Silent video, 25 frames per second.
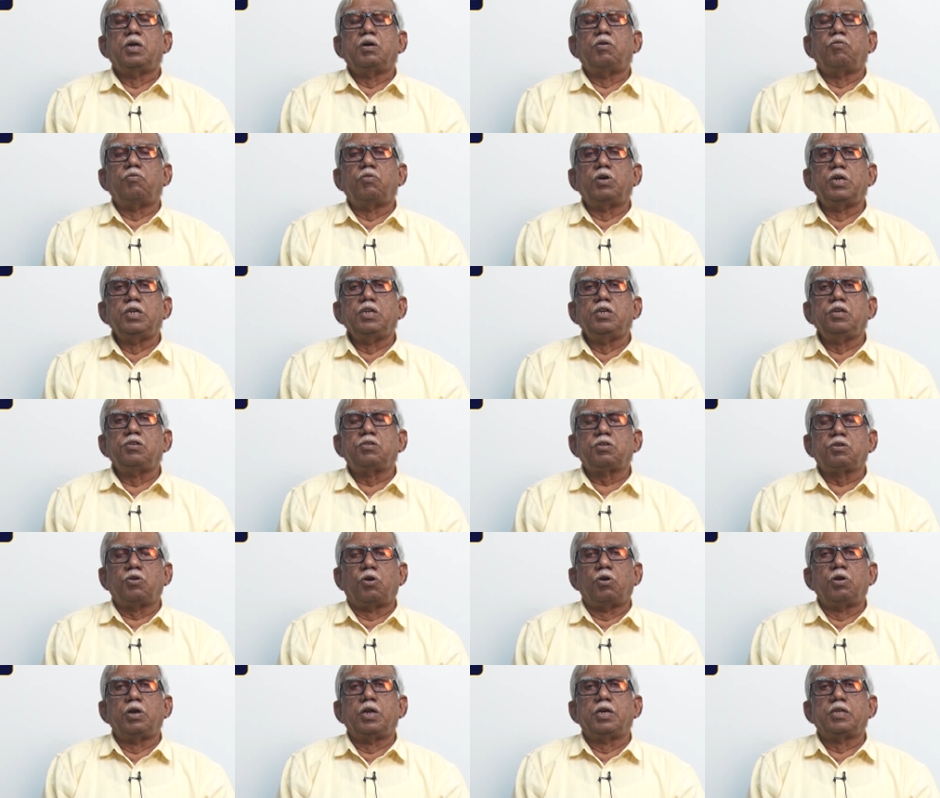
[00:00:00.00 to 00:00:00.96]
One is
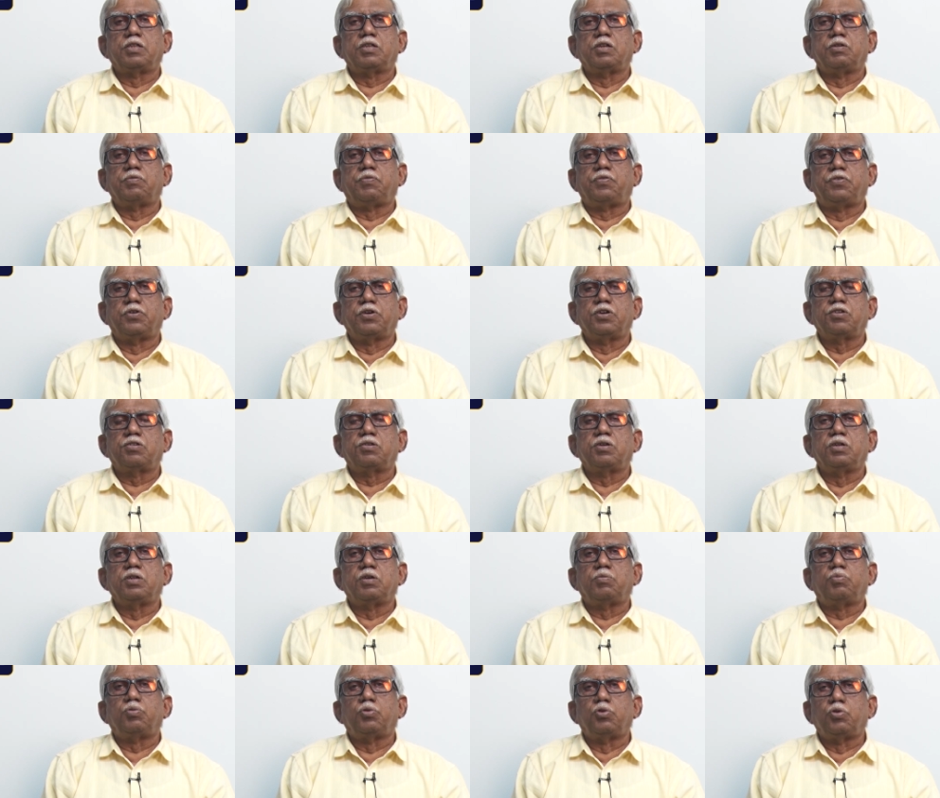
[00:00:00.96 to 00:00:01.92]
called as first
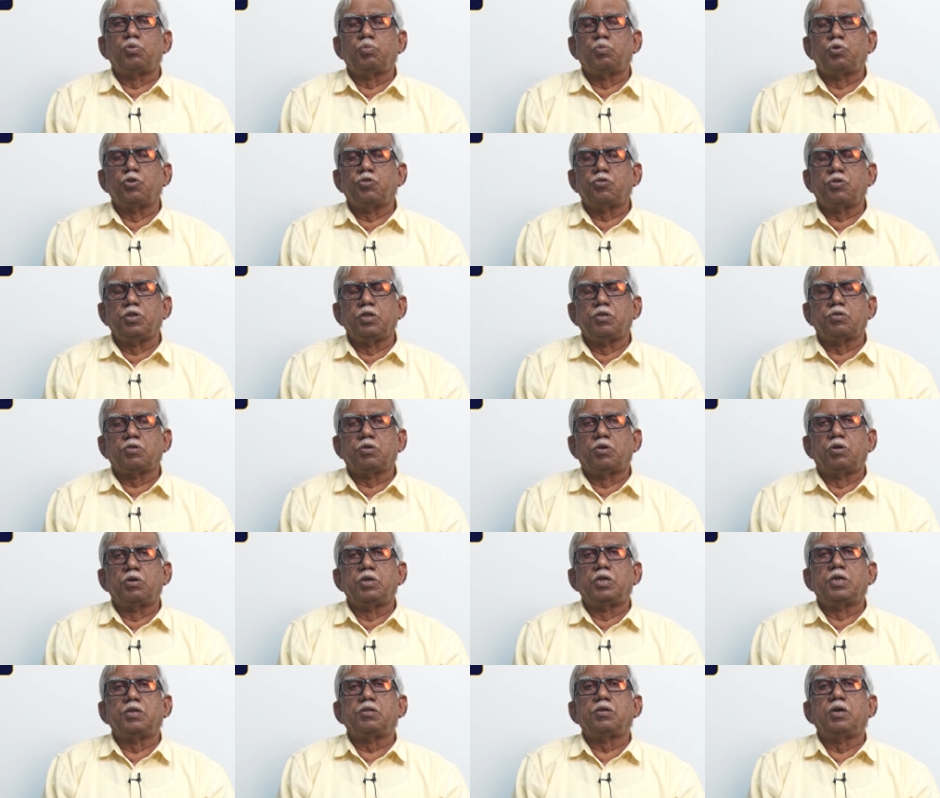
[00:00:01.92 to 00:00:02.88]
and the foremost is
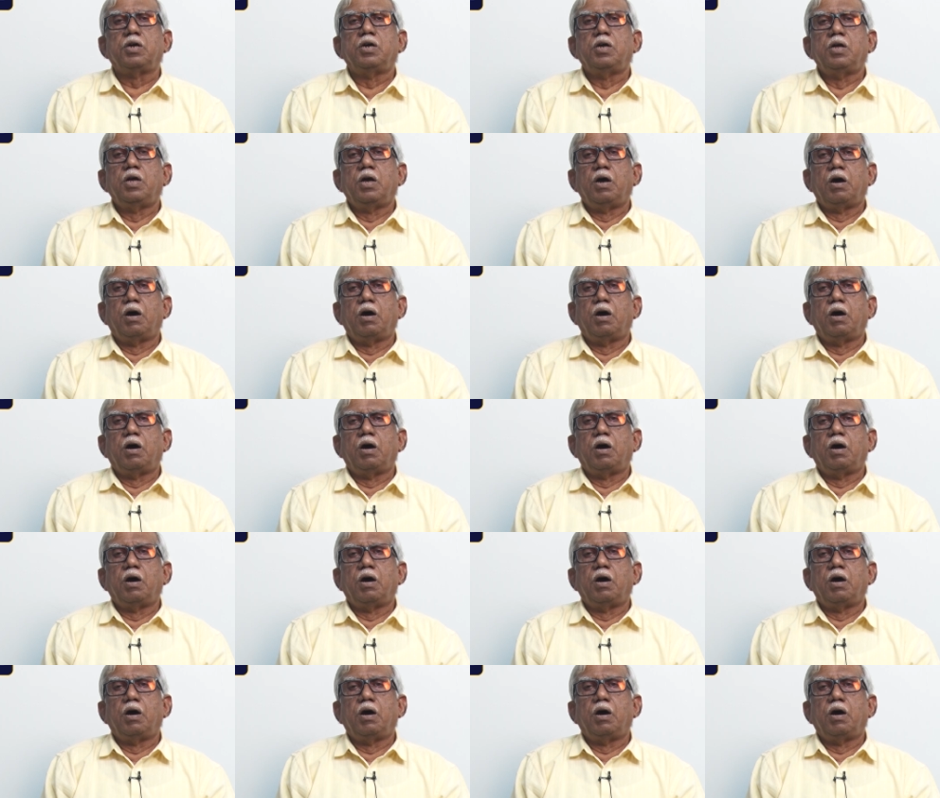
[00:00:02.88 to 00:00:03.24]
called as a